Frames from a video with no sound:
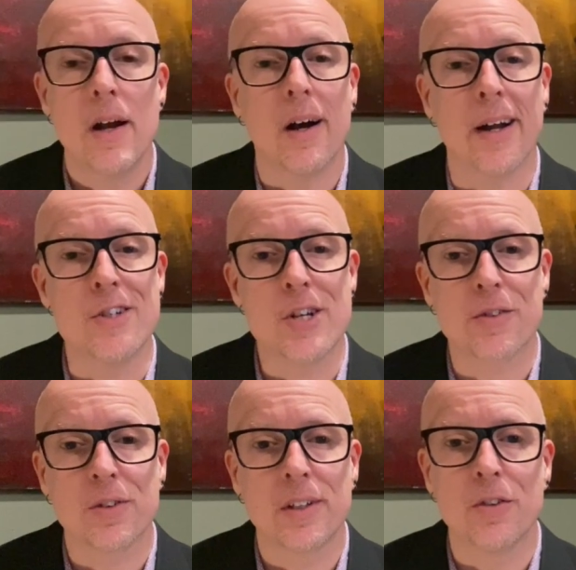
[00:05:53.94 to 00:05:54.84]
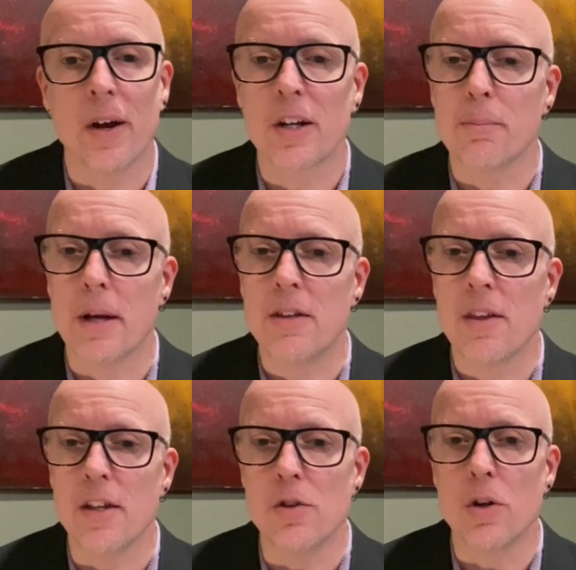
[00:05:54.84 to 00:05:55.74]
I generally recommend
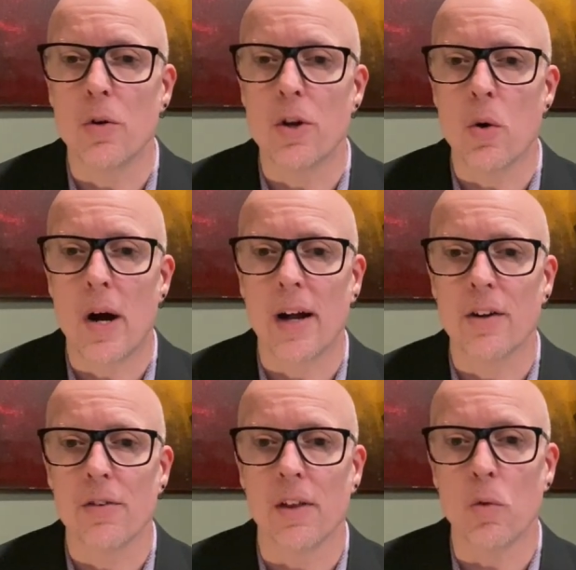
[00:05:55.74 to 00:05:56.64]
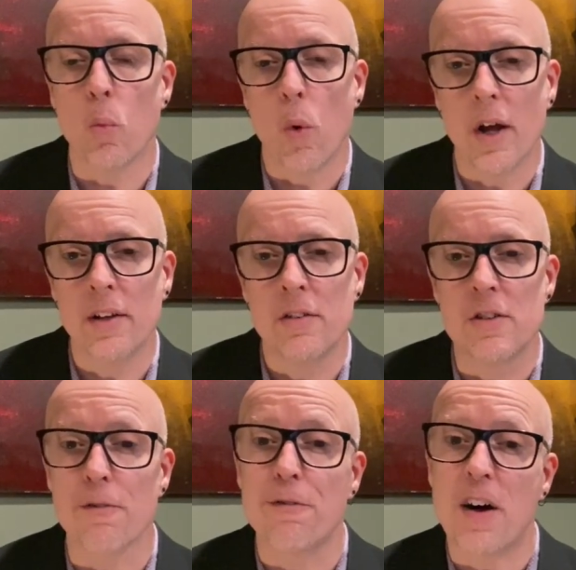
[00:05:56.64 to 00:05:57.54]
that you go no higher than 1
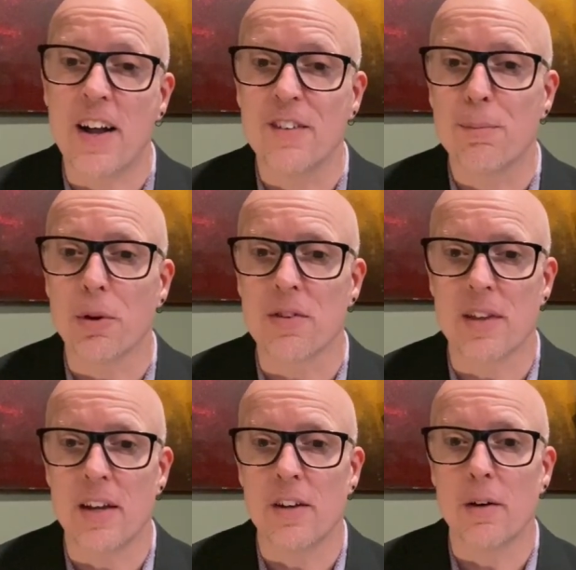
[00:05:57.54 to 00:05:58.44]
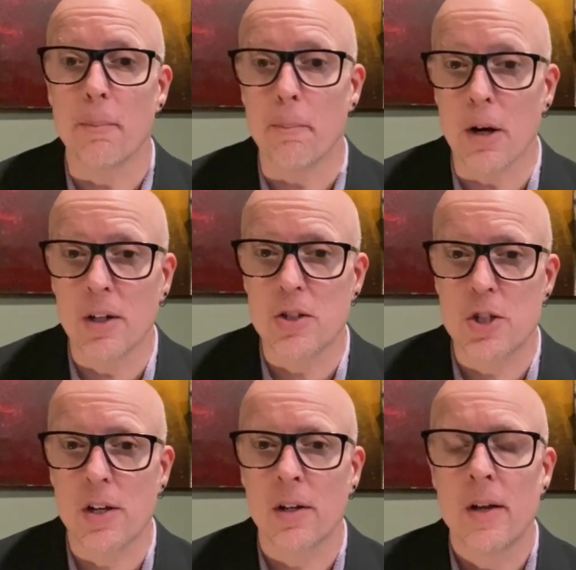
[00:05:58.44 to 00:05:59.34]
to 5% market
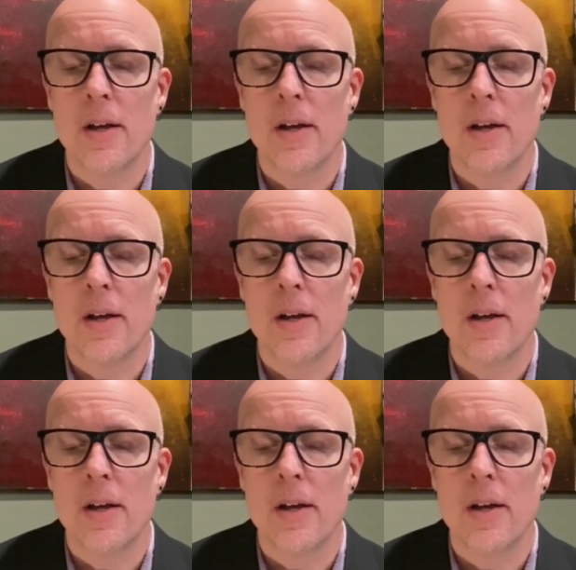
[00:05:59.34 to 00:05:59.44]
share.